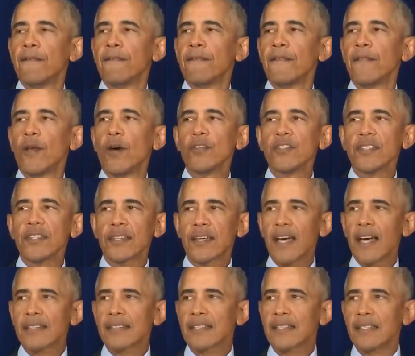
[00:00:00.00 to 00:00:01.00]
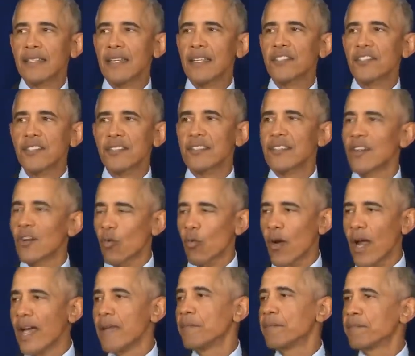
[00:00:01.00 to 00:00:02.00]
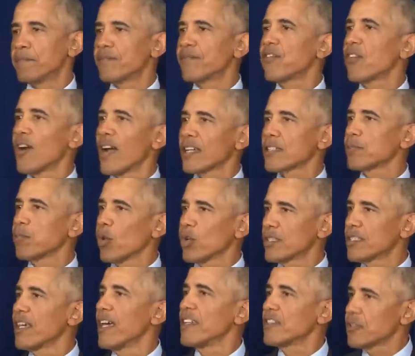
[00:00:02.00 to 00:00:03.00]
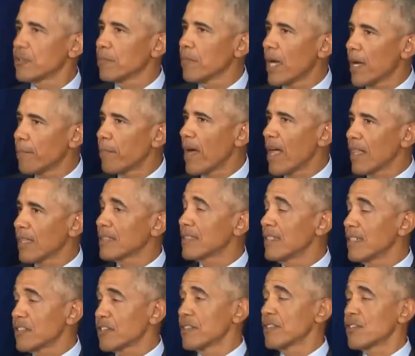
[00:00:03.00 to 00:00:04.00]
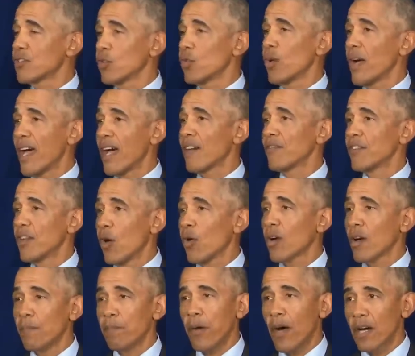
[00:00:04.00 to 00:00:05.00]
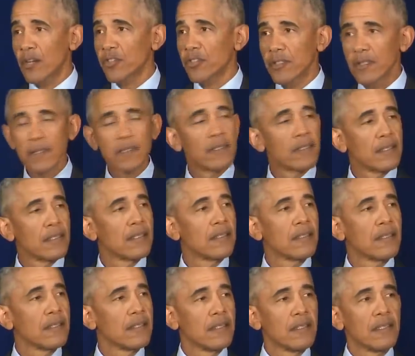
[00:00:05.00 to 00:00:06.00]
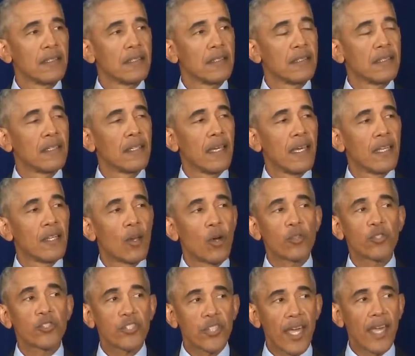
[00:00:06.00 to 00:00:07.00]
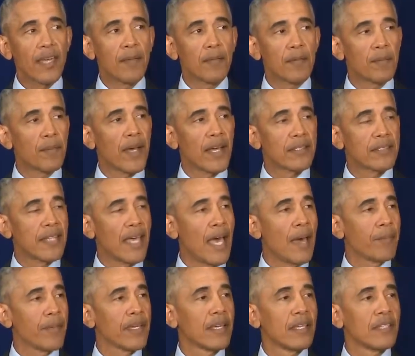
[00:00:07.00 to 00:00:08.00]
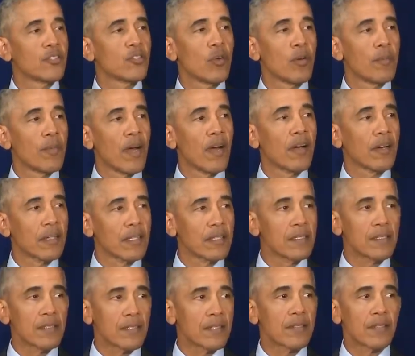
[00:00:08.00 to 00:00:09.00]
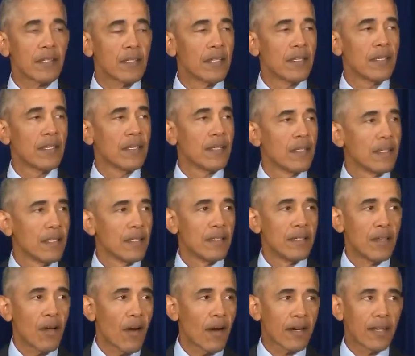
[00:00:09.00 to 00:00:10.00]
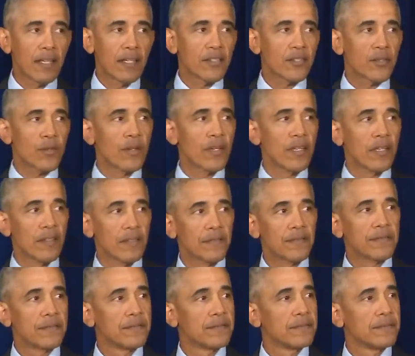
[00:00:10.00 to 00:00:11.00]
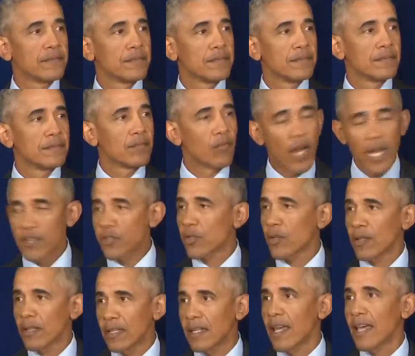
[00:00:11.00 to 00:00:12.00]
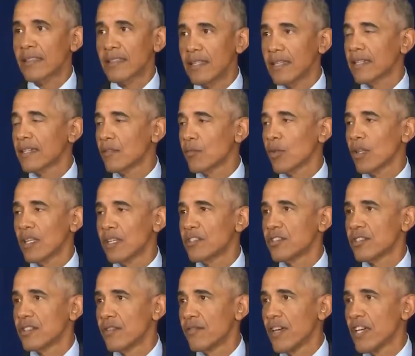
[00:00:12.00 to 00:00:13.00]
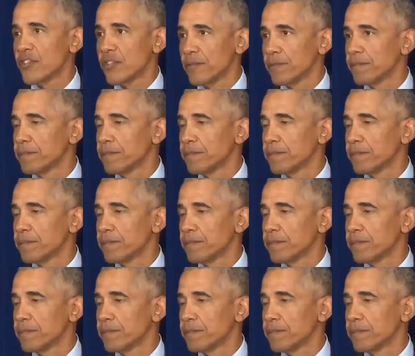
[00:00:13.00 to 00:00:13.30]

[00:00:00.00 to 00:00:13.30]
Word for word: those are the kinds of conditions that are ripe for exploitation by politicians who have no compunction and no shame about tapping into America's dark history of racial and ethnic and religious division.